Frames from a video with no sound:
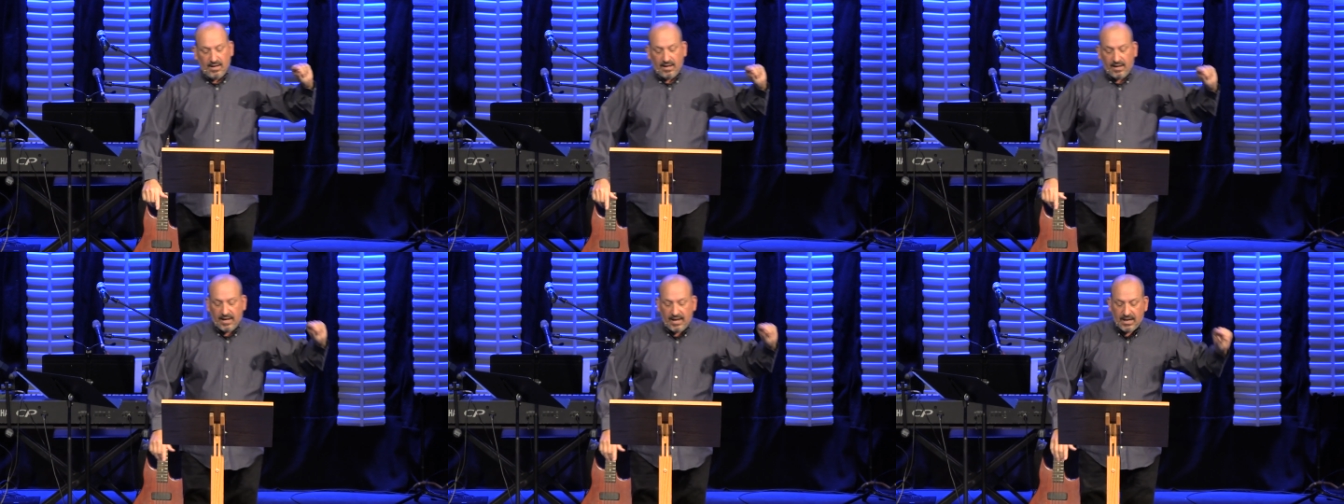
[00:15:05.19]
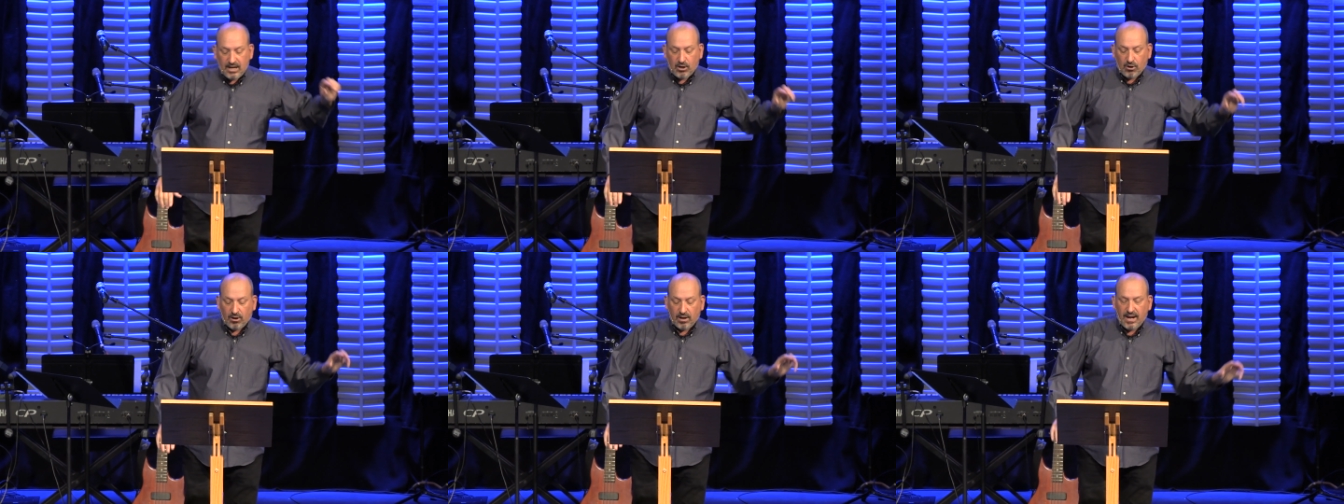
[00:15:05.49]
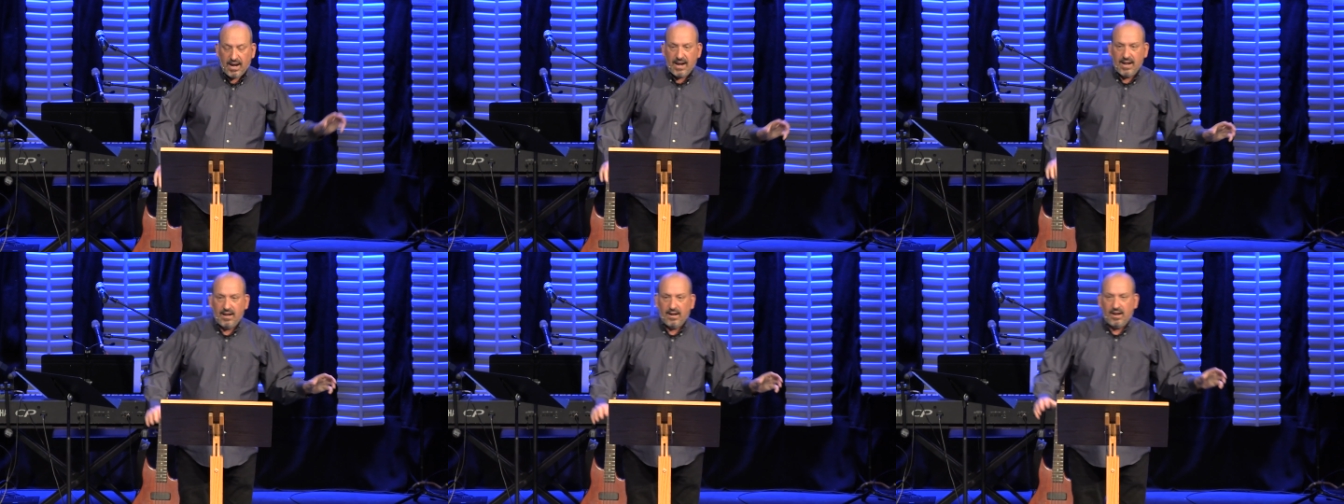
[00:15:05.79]
He
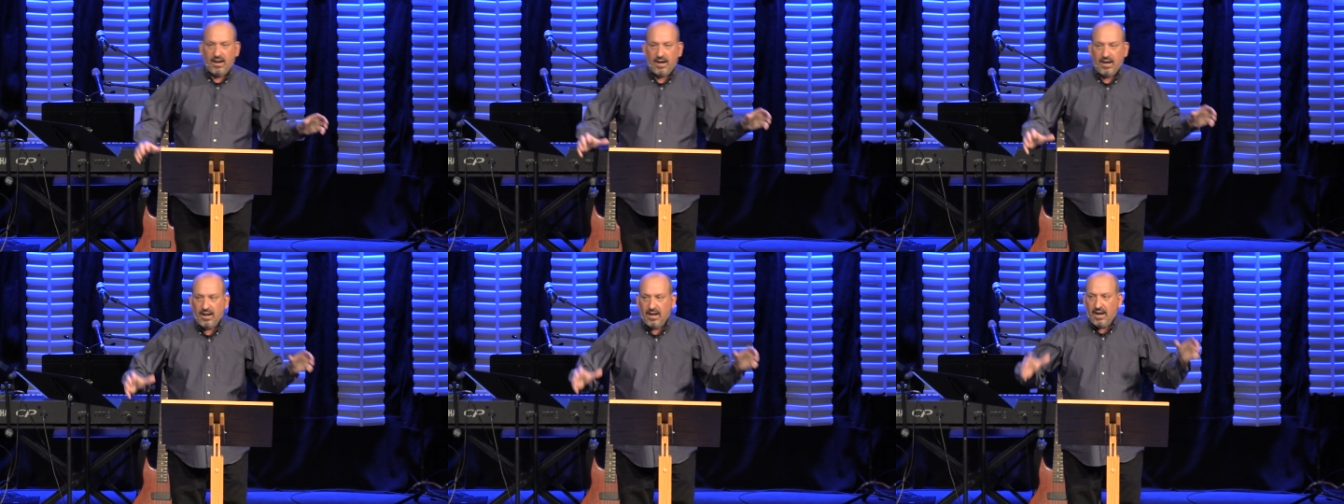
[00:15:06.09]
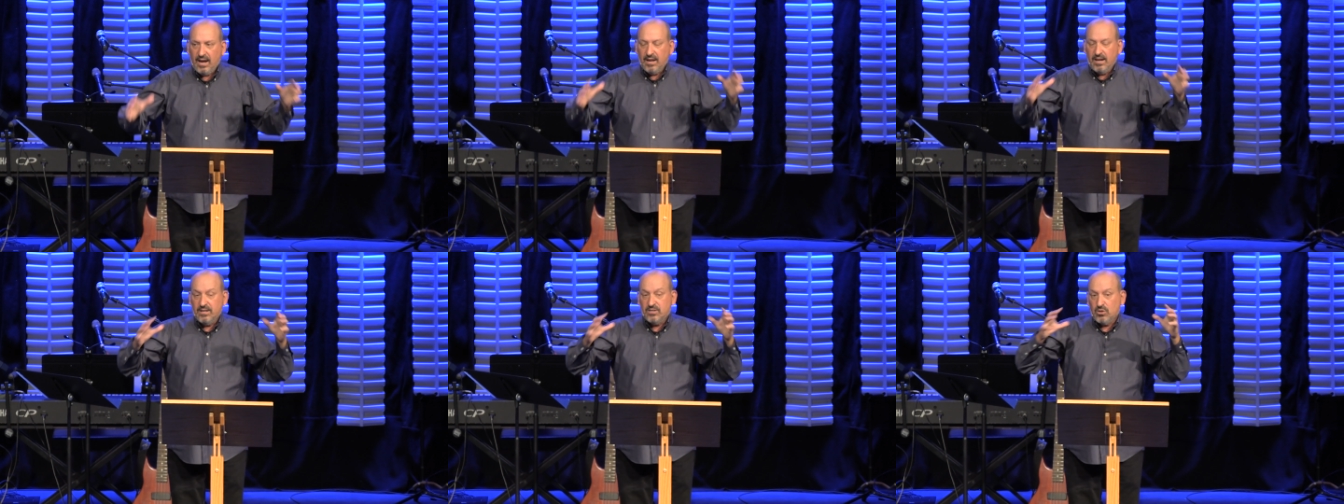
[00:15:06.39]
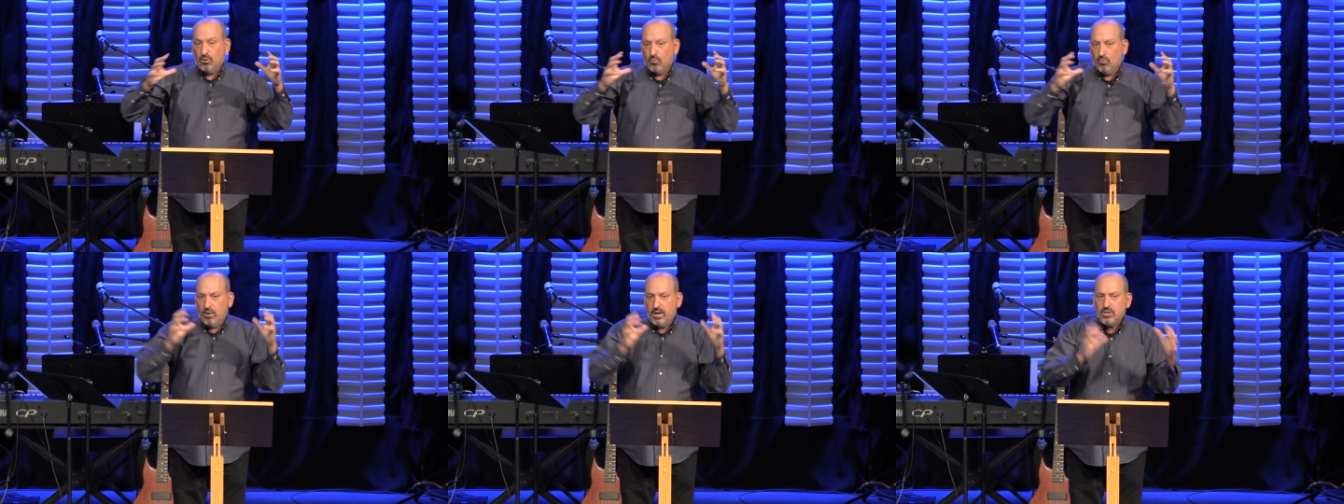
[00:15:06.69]
created it in its
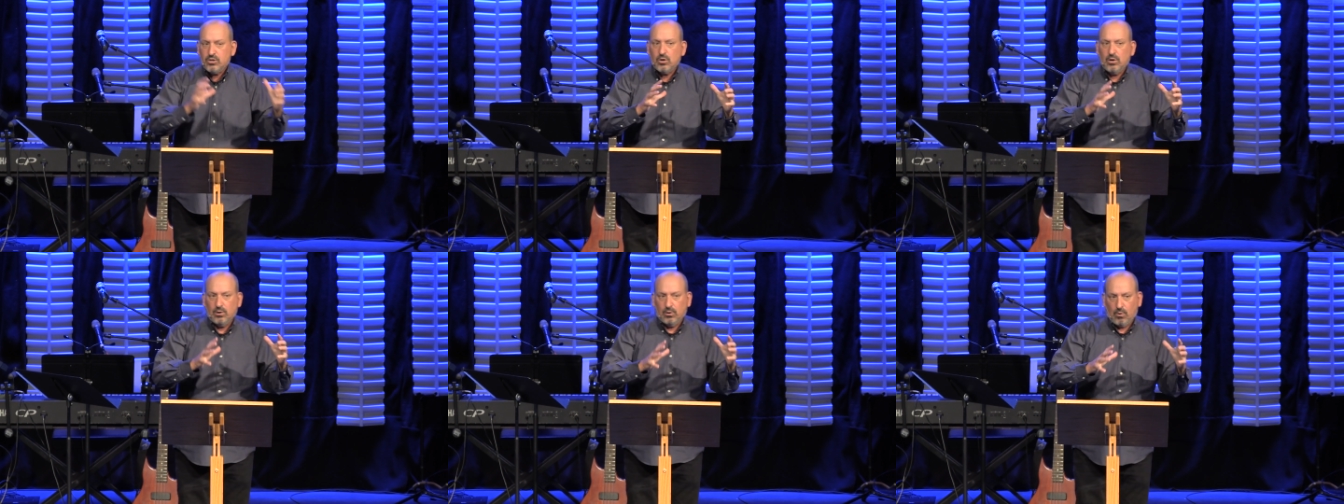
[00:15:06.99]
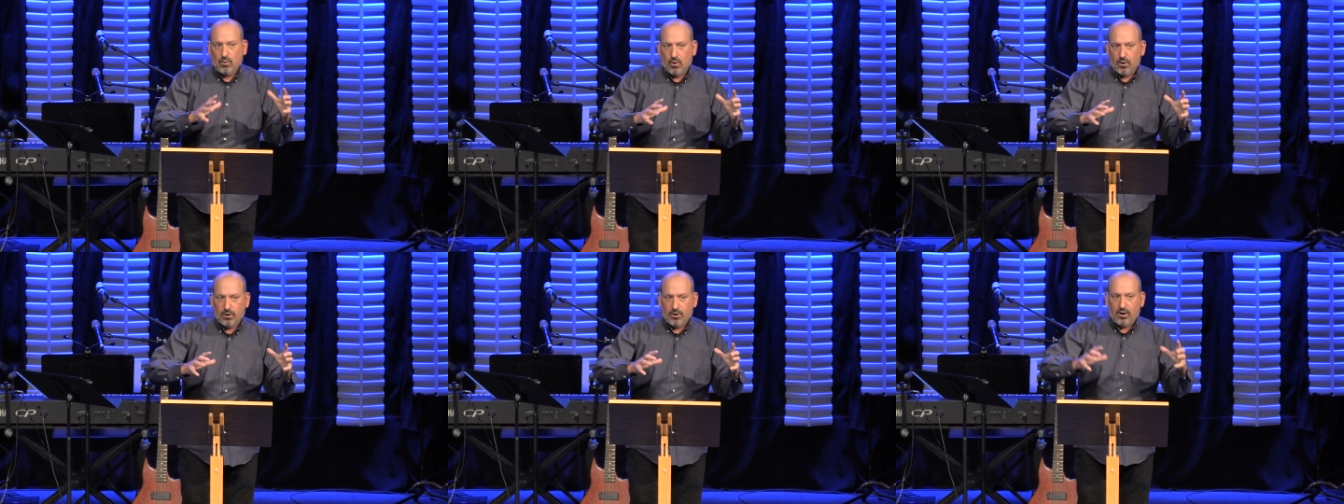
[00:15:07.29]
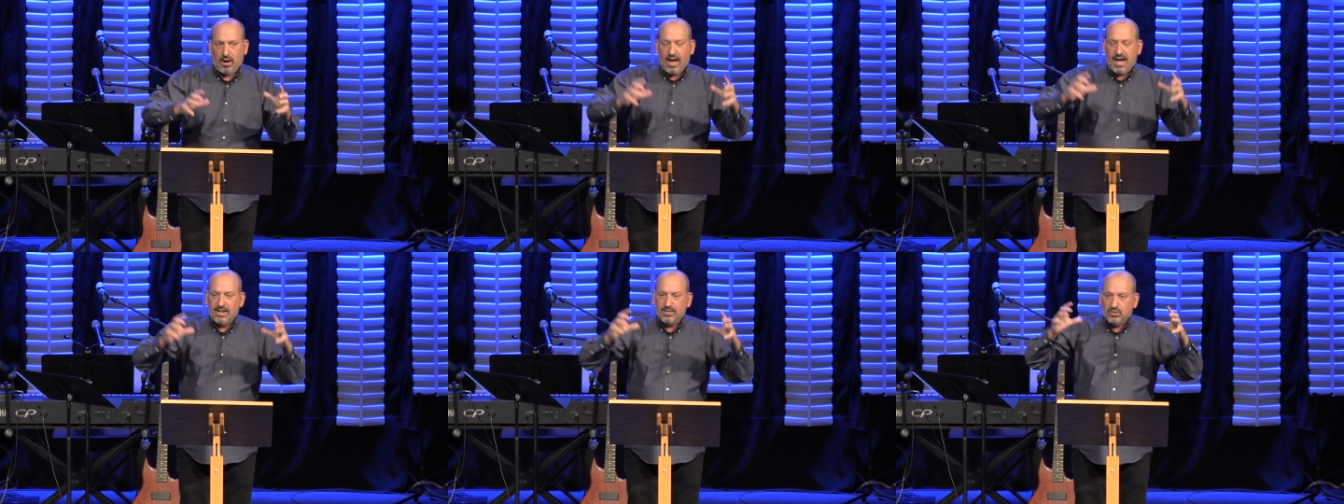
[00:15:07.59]
original
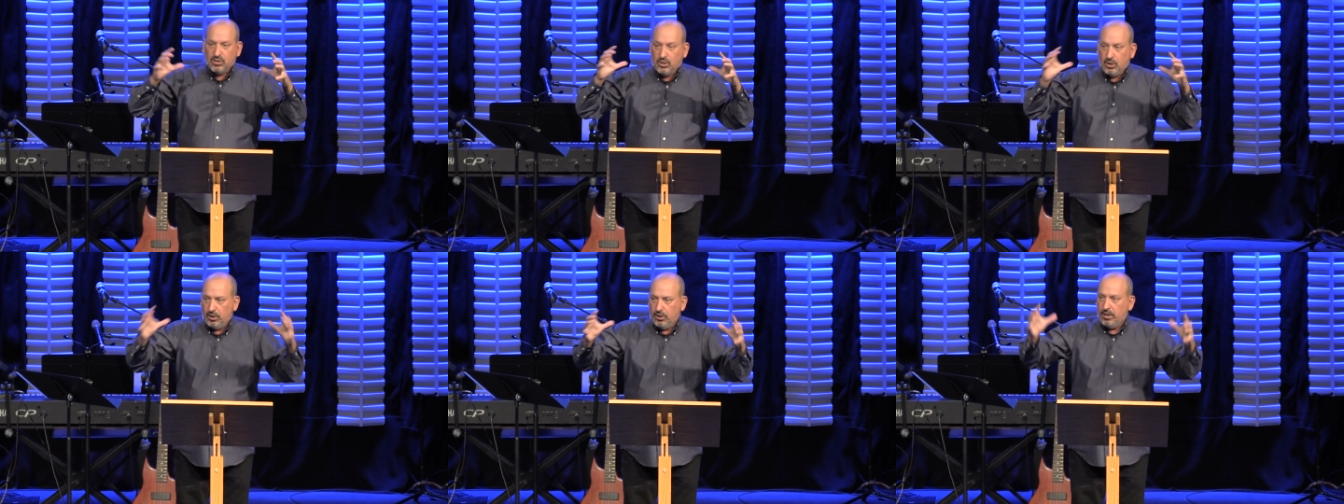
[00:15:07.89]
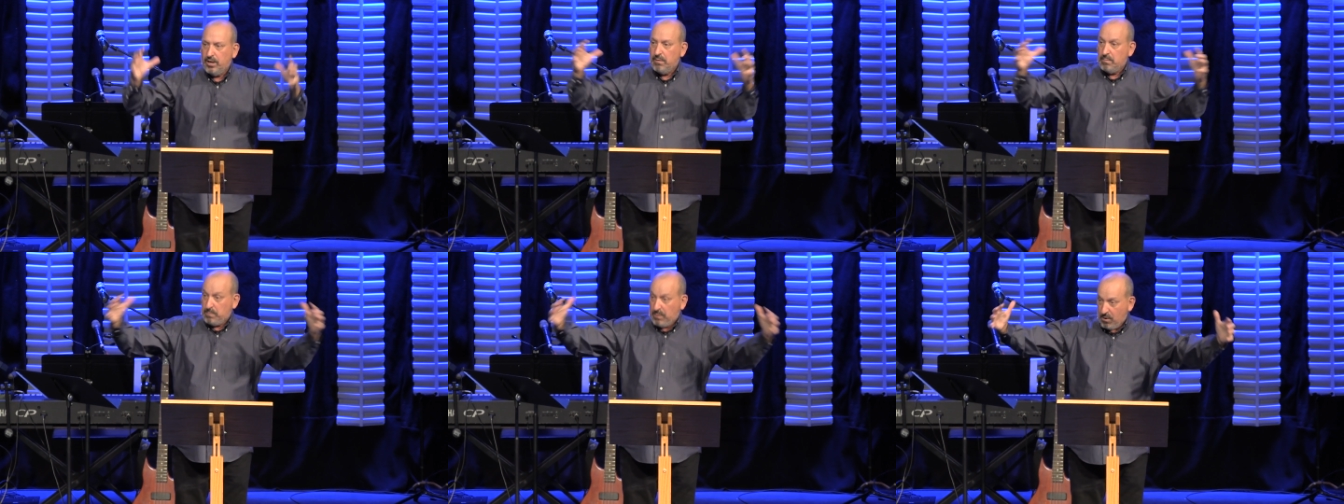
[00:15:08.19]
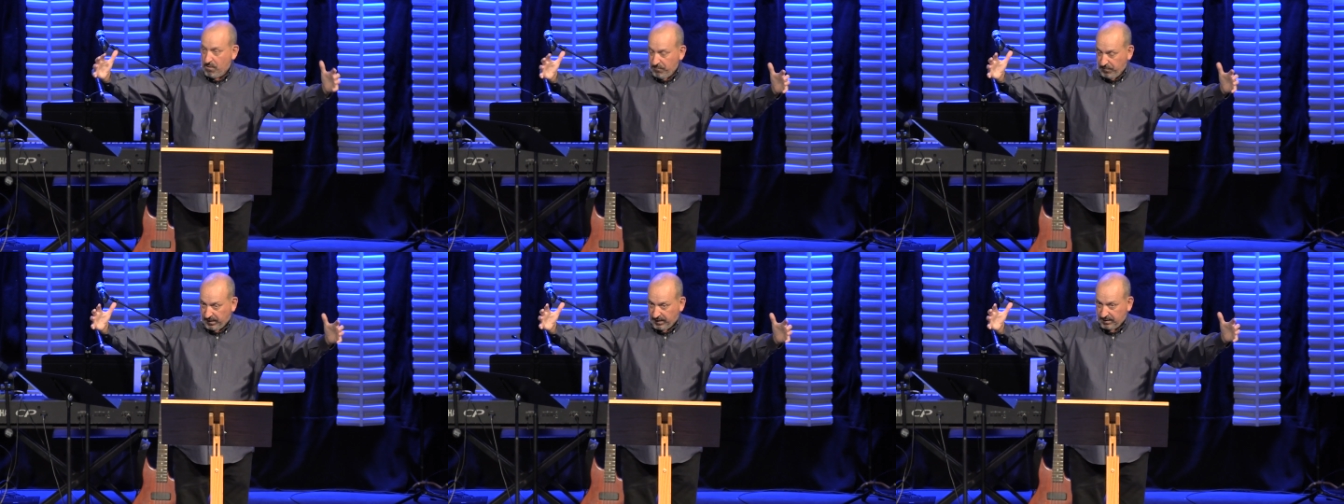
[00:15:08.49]
order as good and
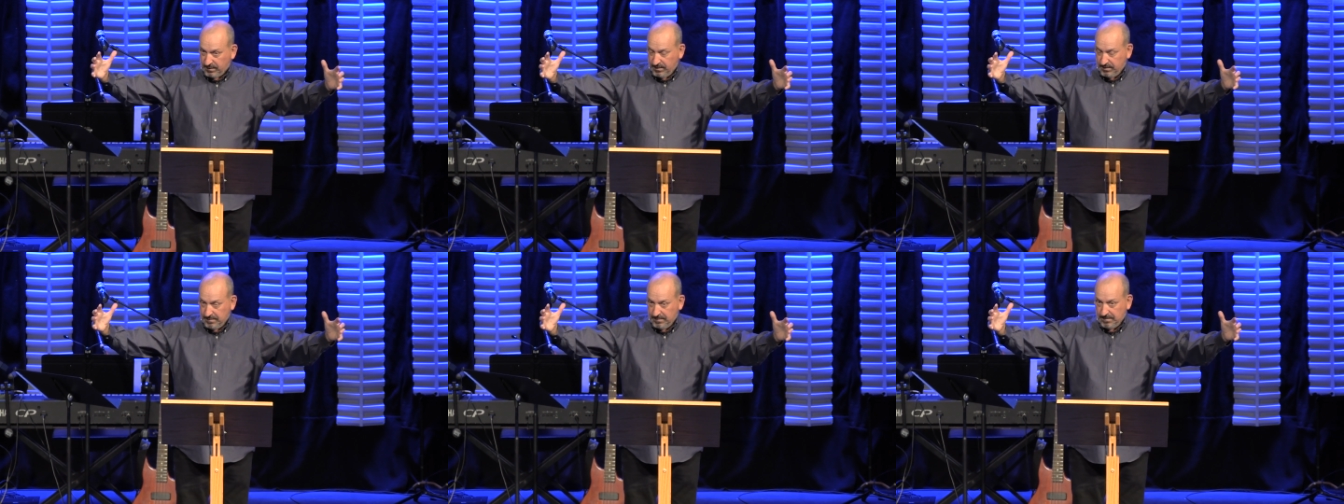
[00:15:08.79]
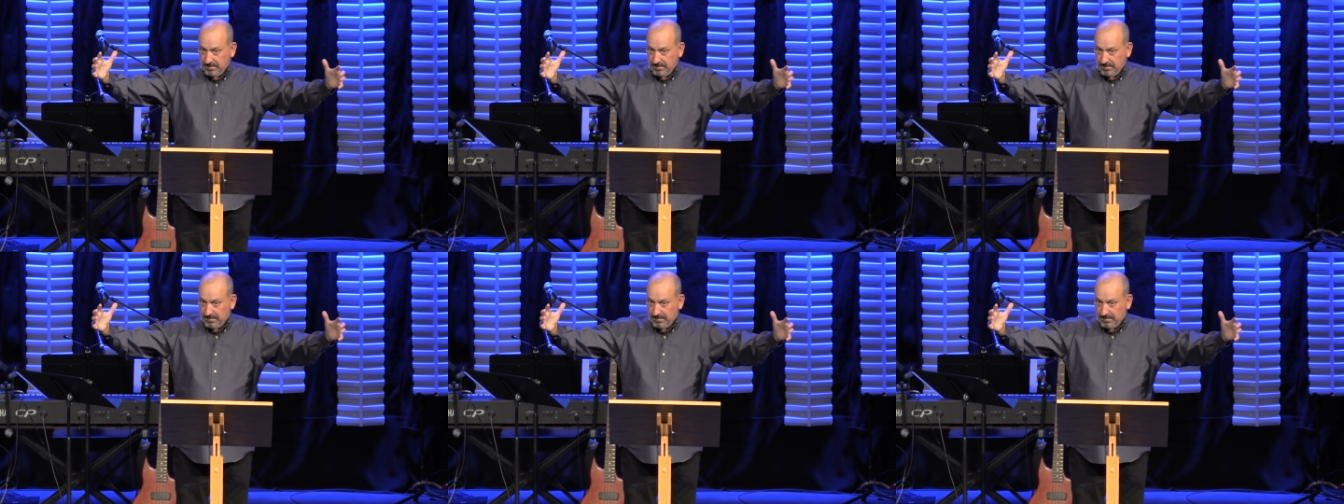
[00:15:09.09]
perfect.